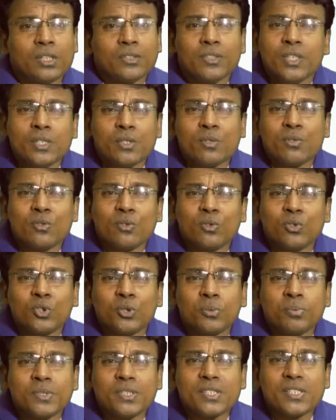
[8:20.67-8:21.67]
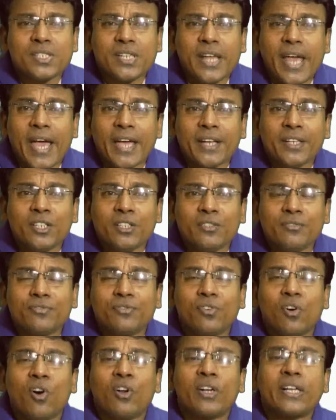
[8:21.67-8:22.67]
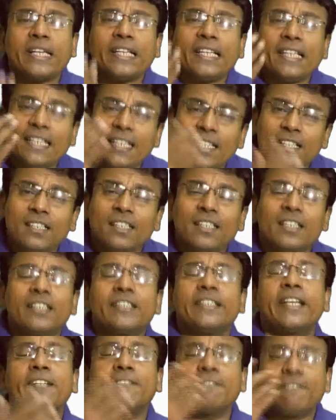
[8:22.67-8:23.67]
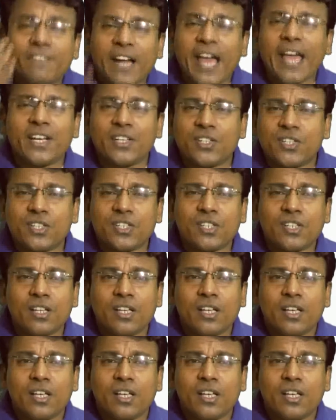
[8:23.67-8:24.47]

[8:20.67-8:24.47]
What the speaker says: these two groups stand in for England and France.